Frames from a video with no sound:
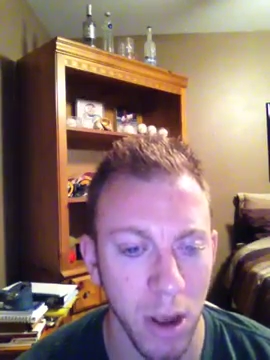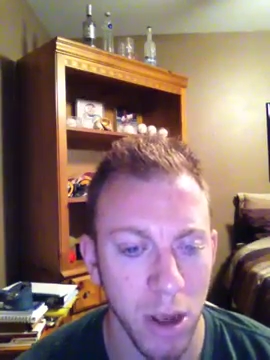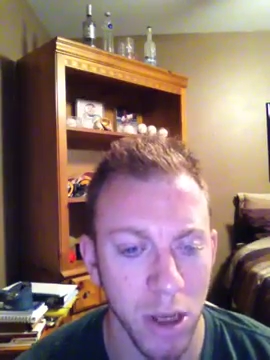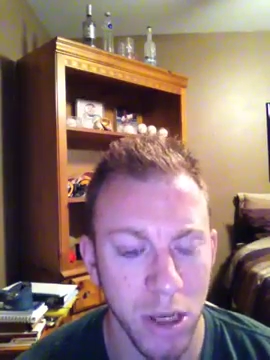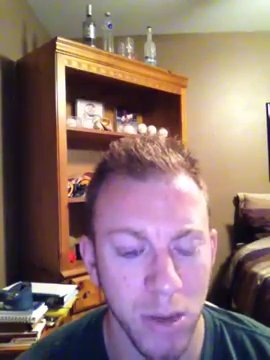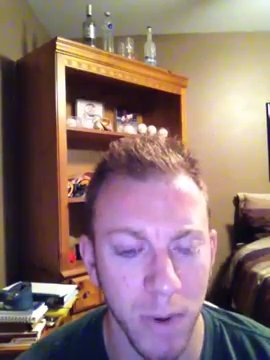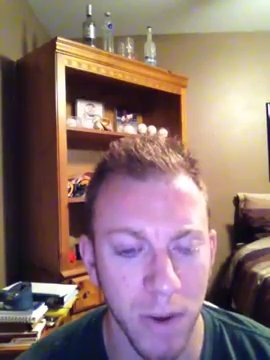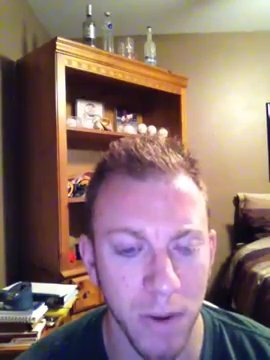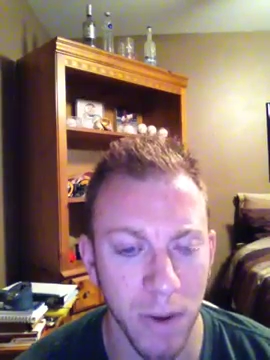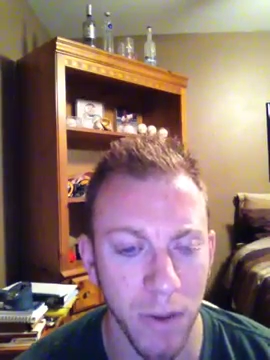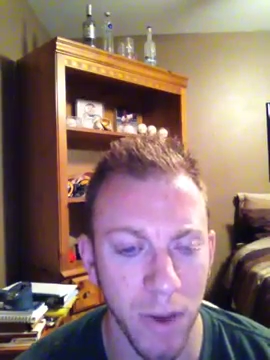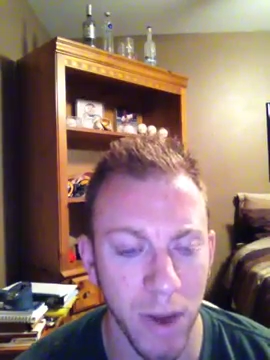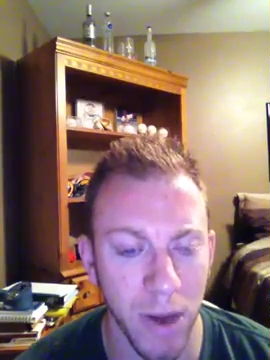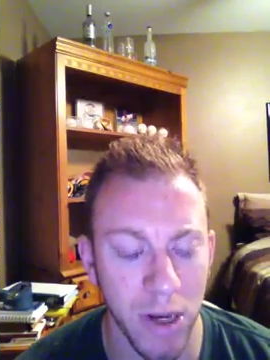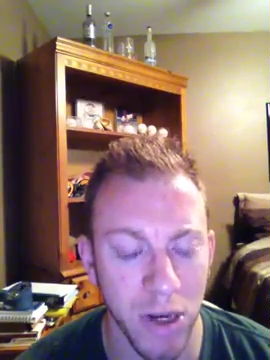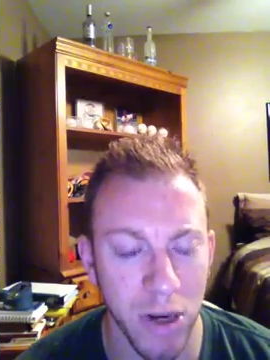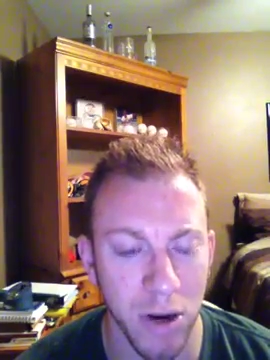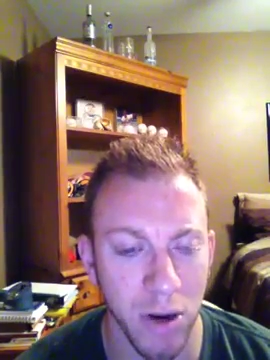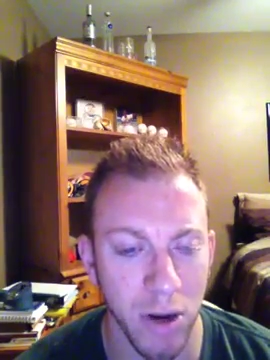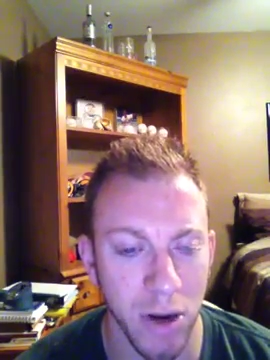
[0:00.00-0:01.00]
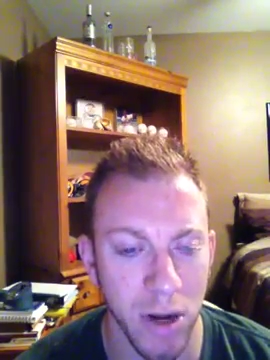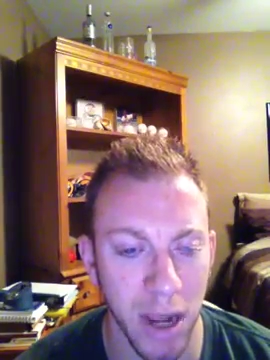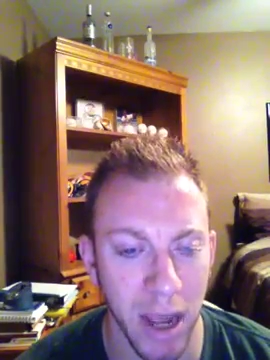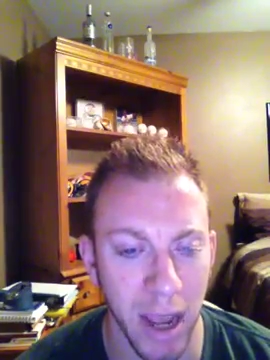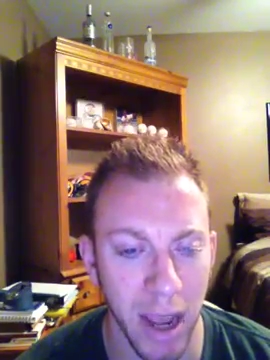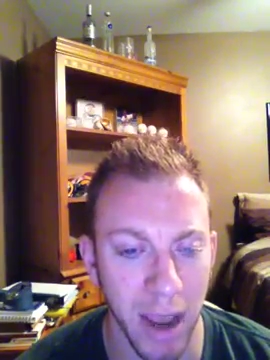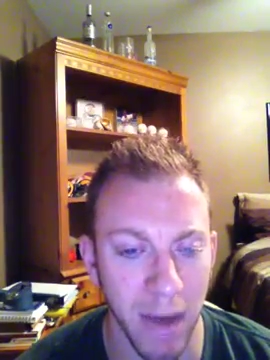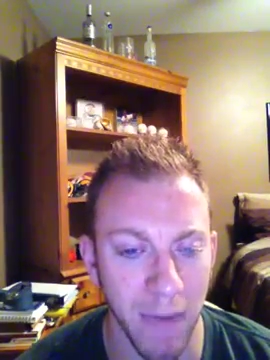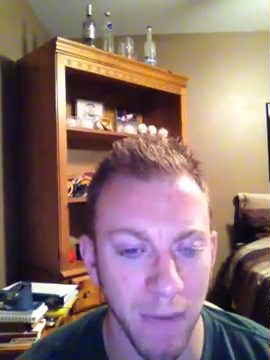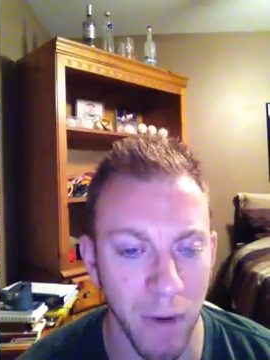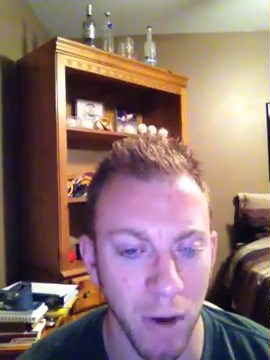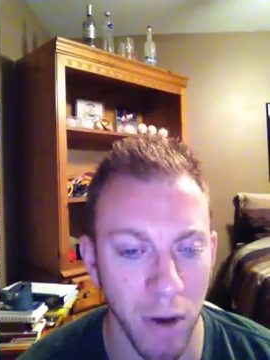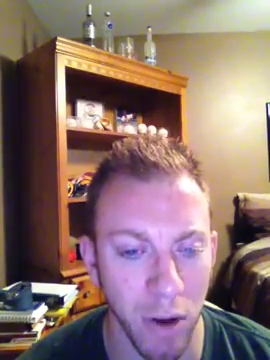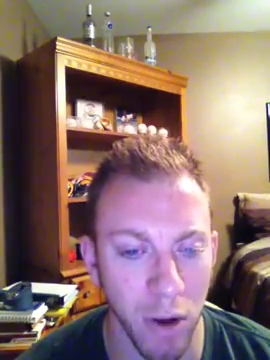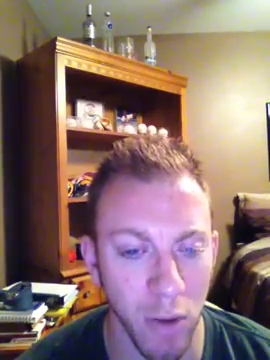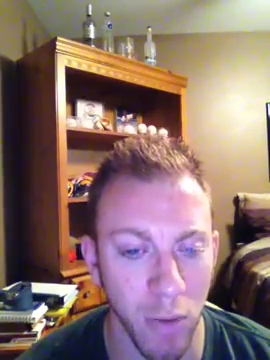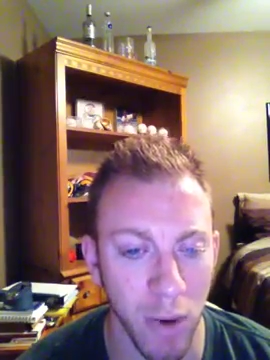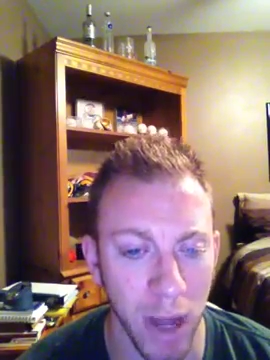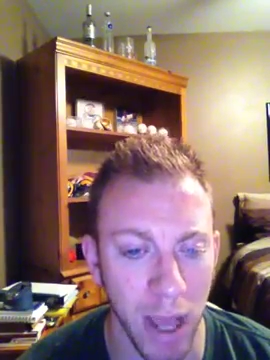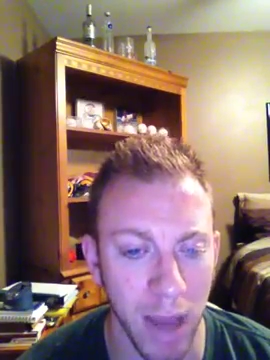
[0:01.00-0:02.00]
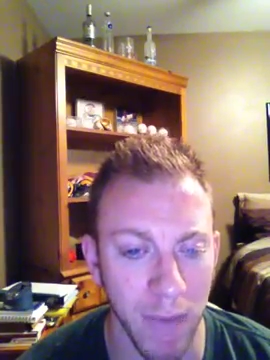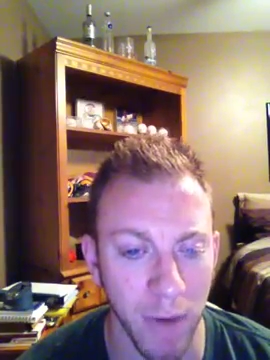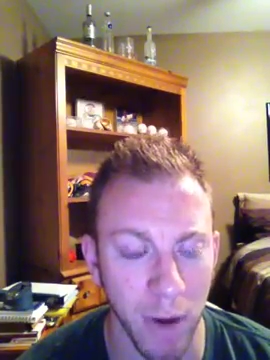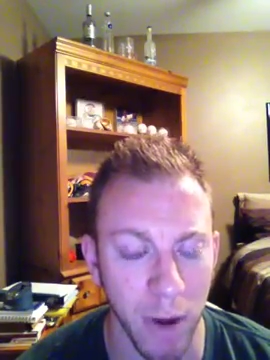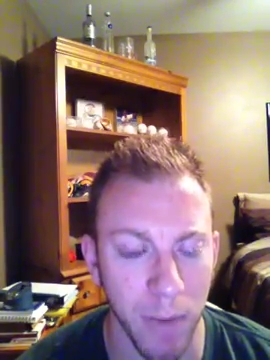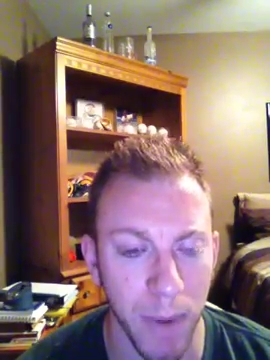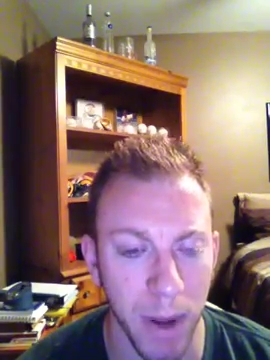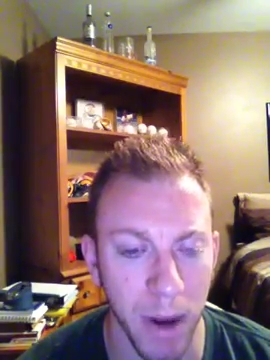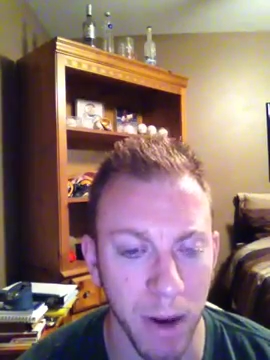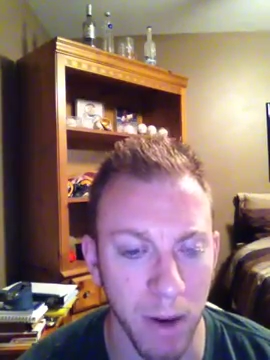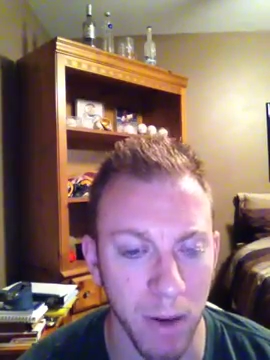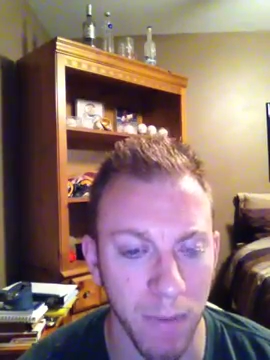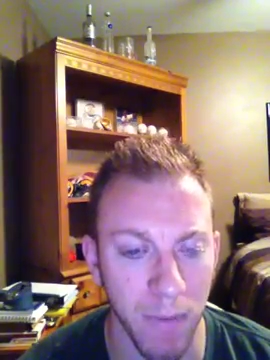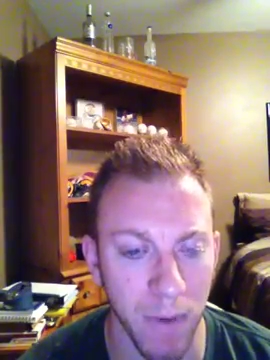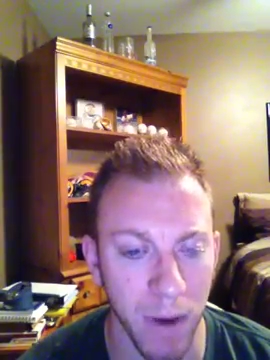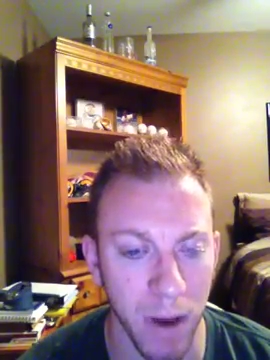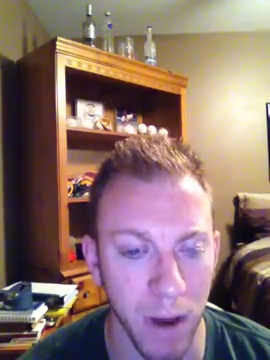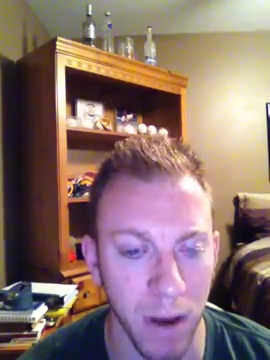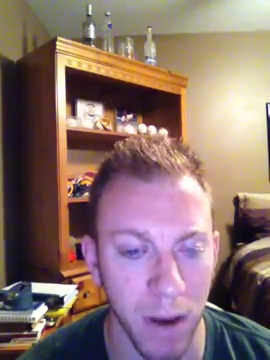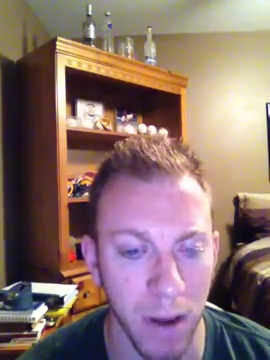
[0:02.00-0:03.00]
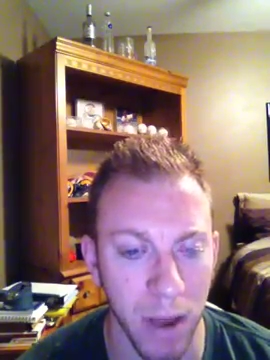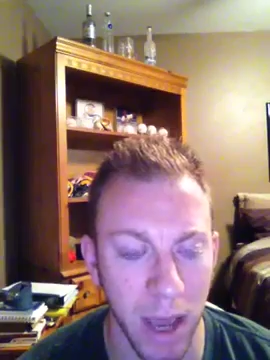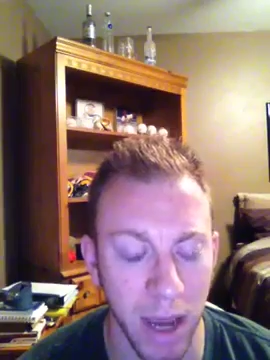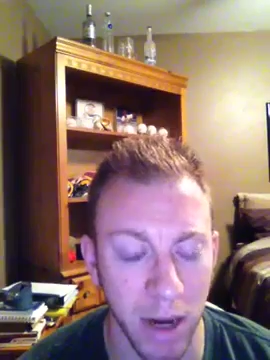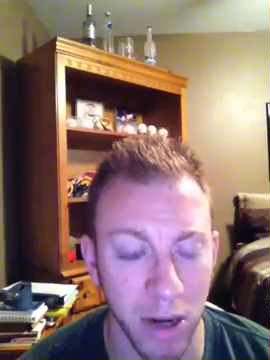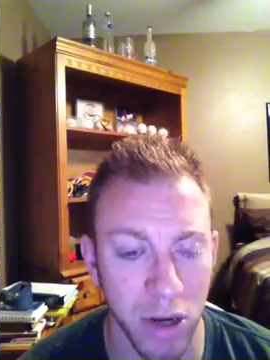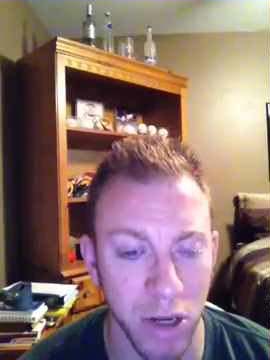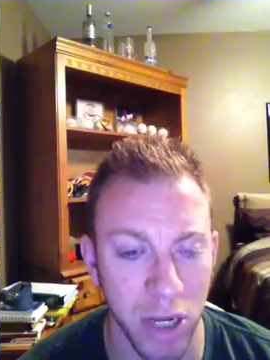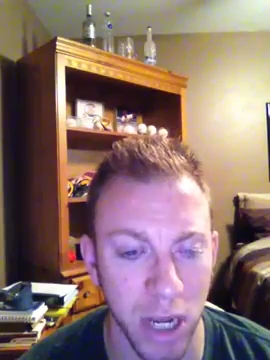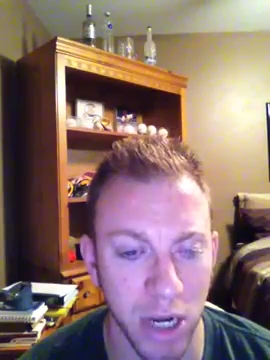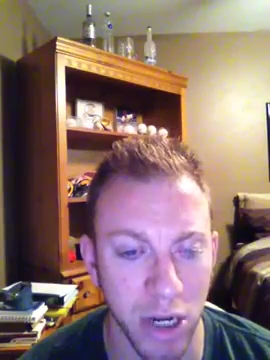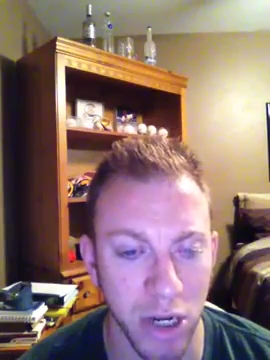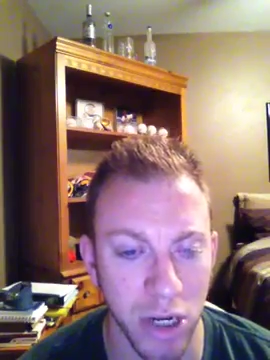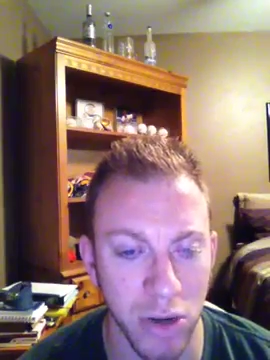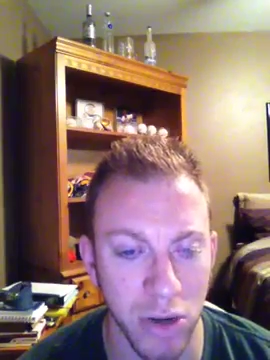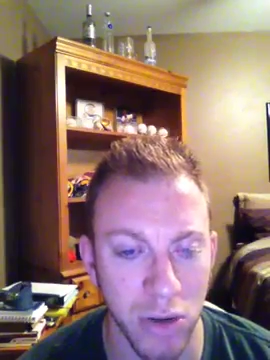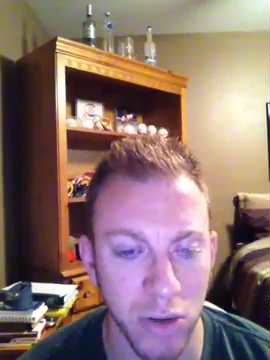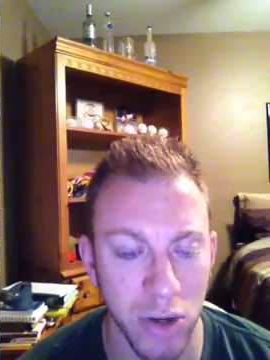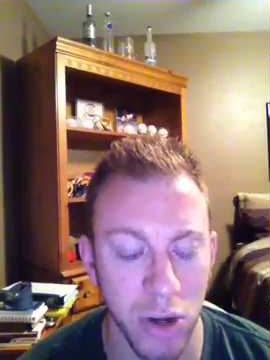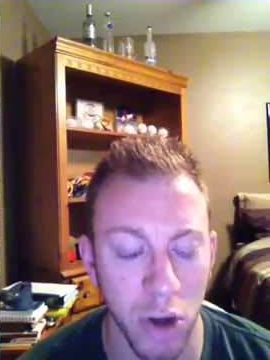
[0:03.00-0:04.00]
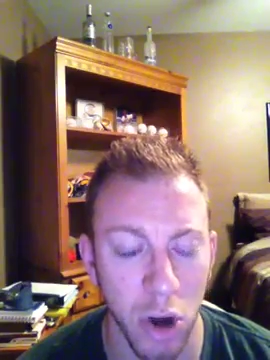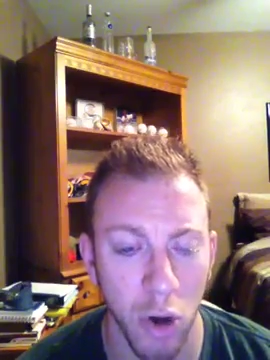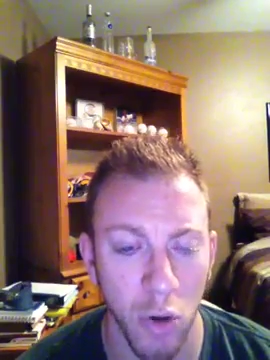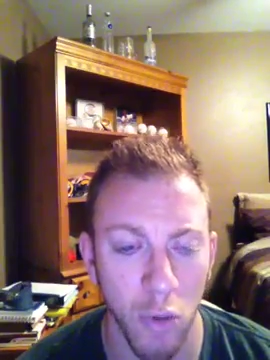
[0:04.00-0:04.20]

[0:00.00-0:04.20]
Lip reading: Some other things that are good to have are you want to have a good pair of exercise shoes.